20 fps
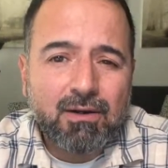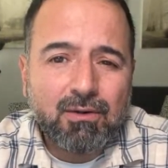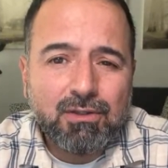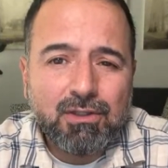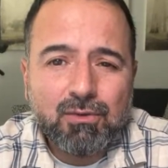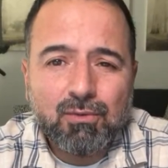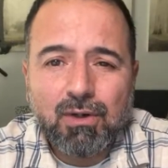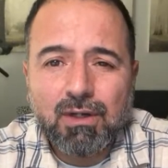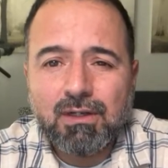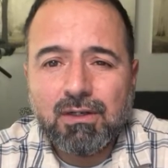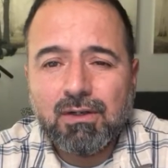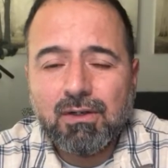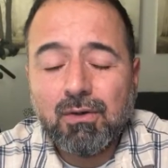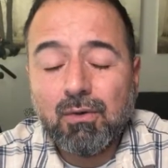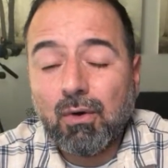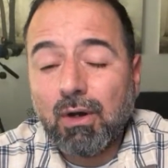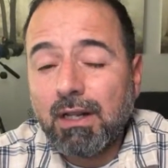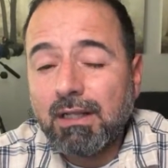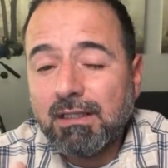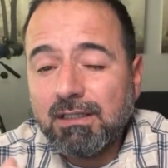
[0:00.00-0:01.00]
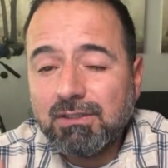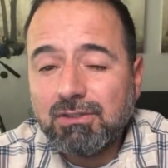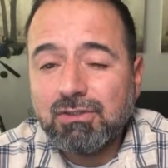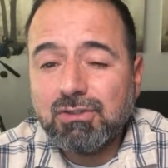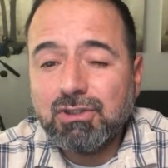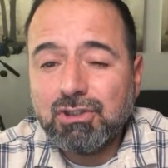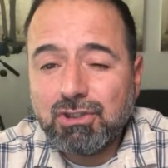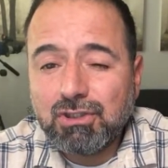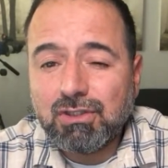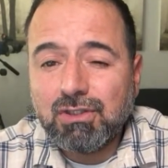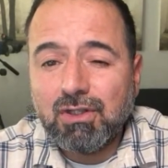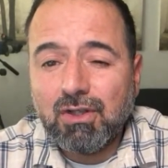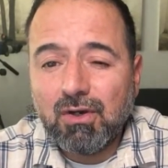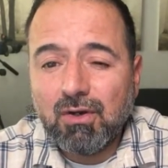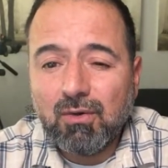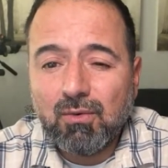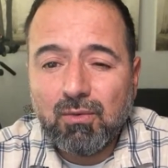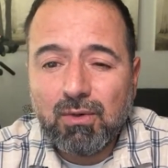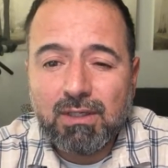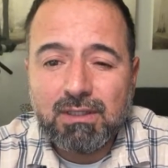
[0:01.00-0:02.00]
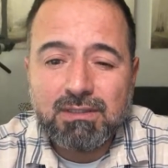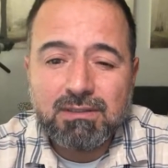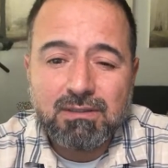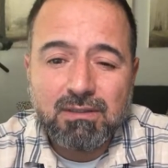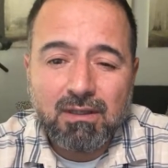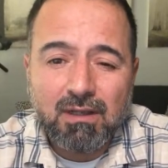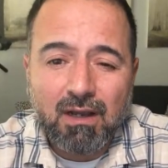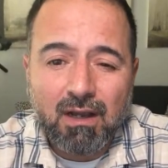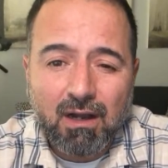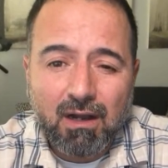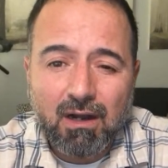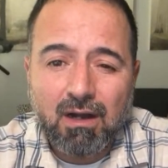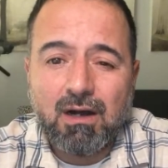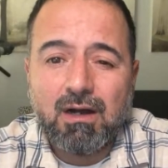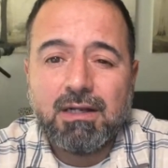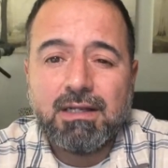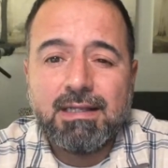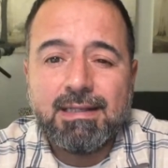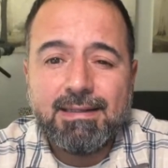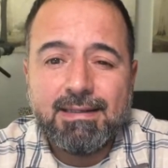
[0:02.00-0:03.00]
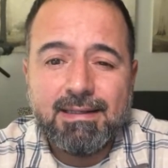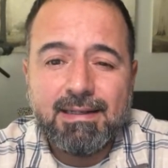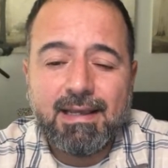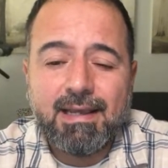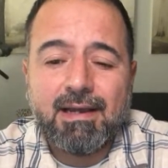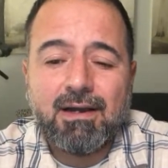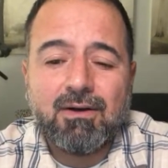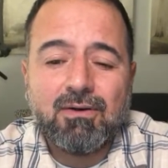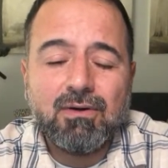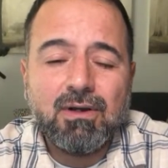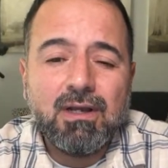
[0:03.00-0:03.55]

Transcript: You want to know, or at least you should know what's on it now,